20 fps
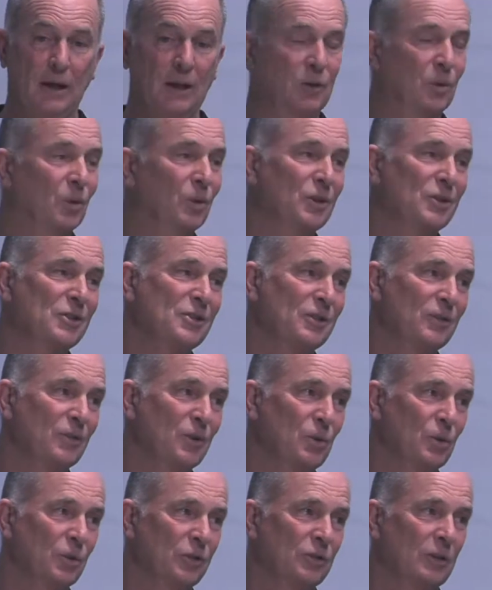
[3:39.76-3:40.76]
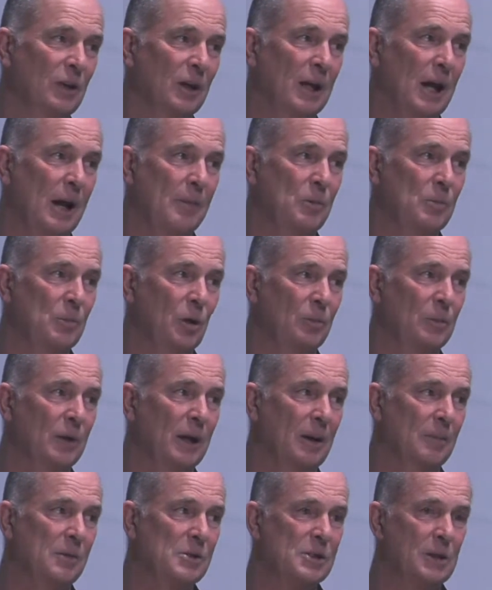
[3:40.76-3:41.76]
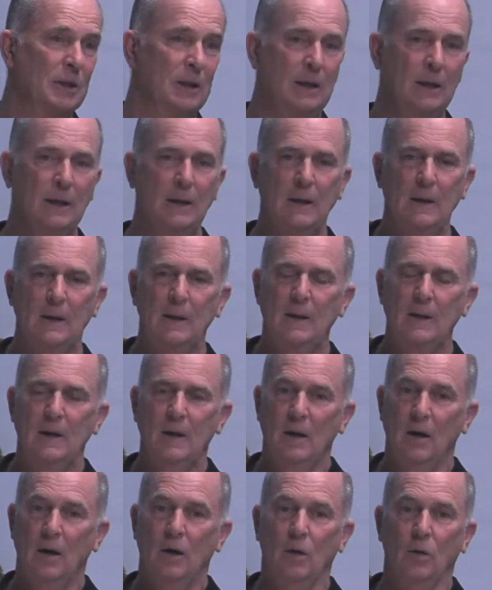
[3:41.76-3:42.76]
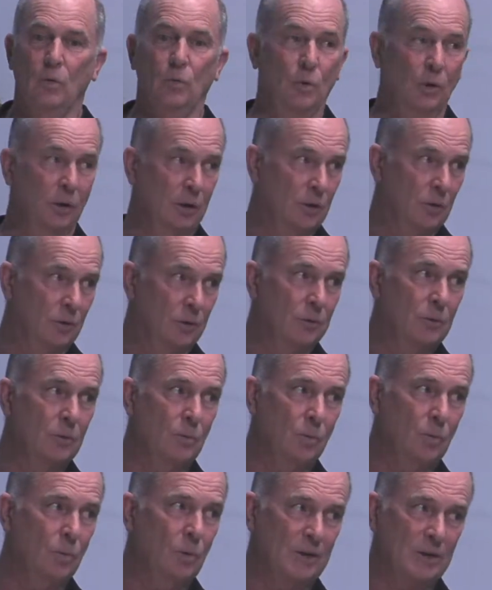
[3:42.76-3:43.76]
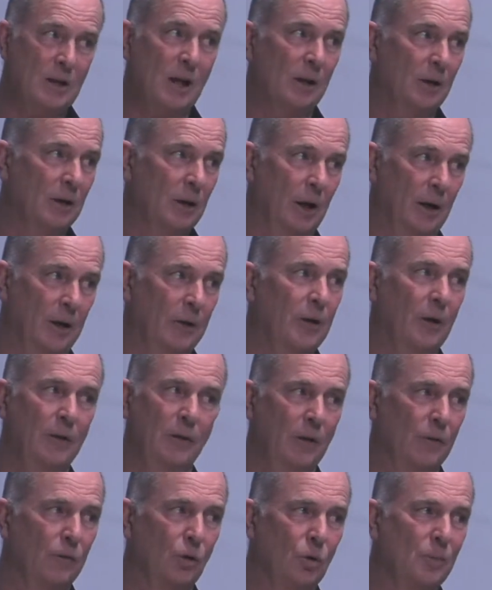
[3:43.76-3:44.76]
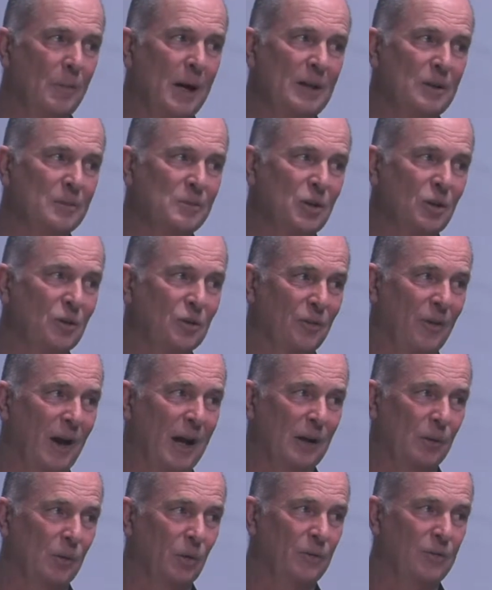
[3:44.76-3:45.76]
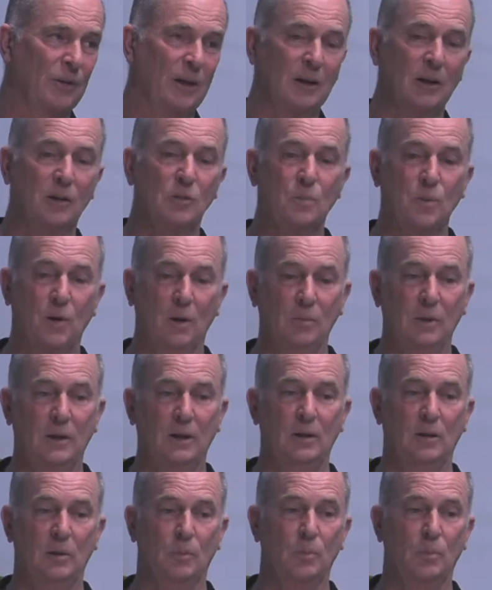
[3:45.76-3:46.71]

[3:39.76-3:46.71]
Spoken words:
in August, of course, a game in Melbourne, game in Sydney. Really good. We're talent loaded. They've all made themselves available. In fact, the